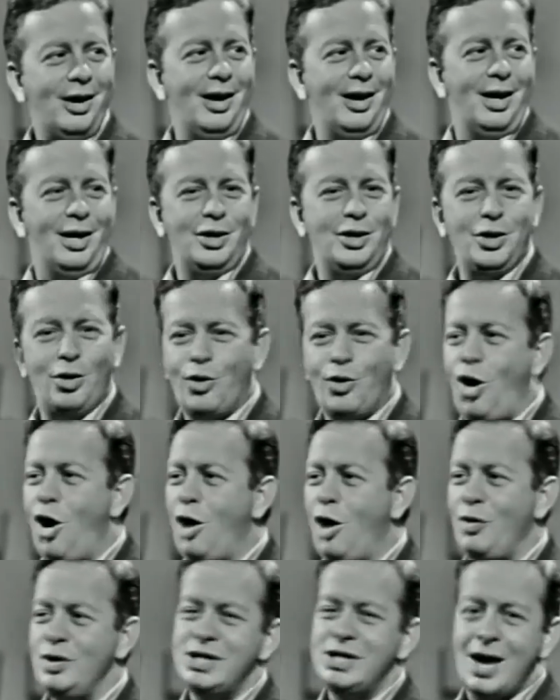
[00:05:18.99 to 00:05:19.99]
Mm. You don't
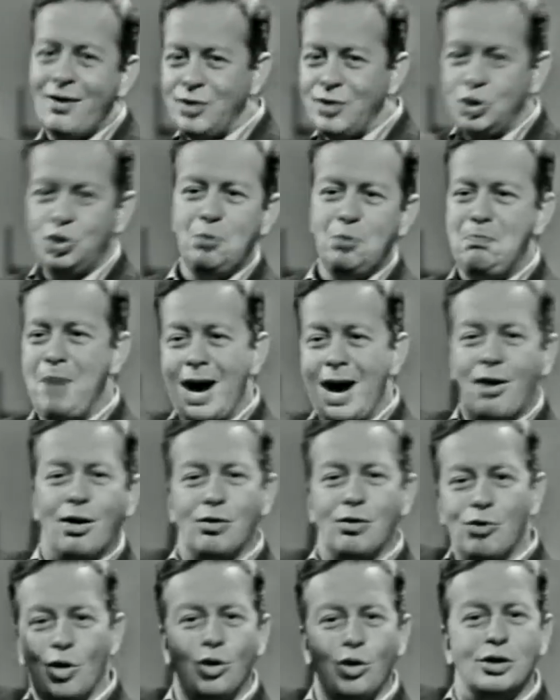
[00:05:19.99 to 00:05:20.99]
always have to do
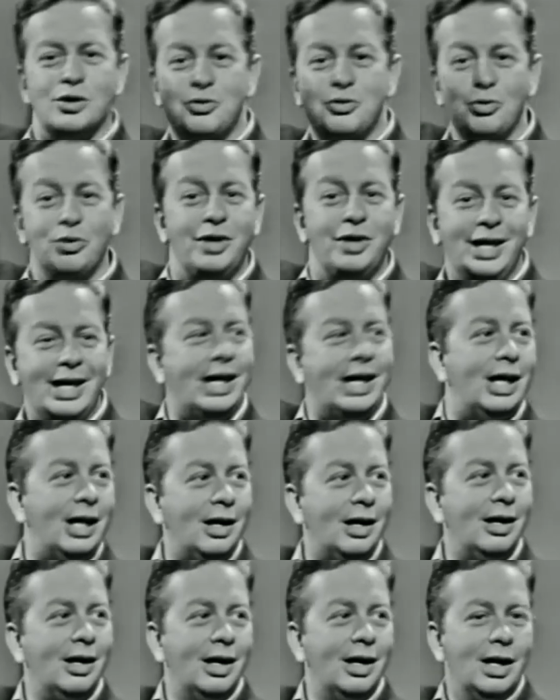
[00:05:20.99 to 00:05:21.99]
barrel rolls through the air,